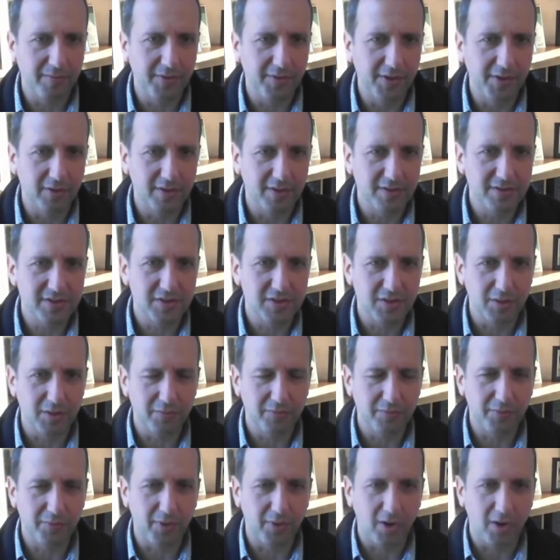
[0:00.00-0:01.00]
Veale
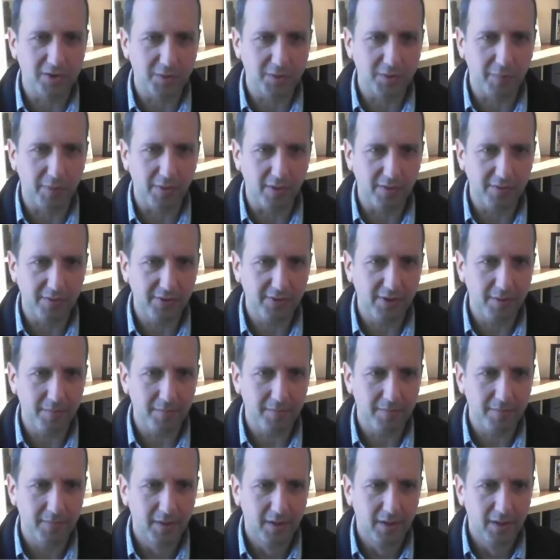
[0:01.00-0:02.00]
Institute for
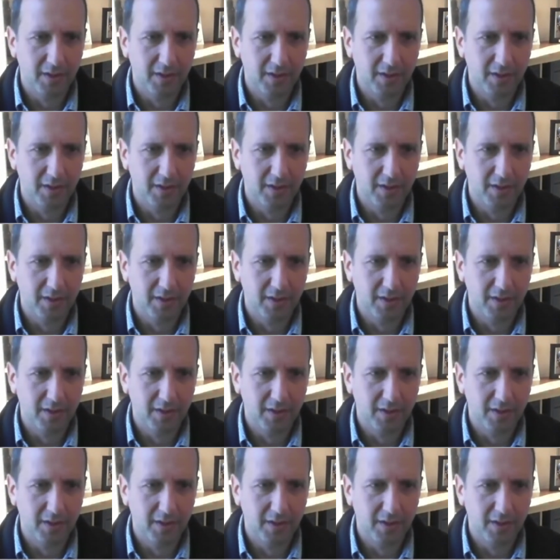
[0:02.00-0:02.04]
Entrepreneurship.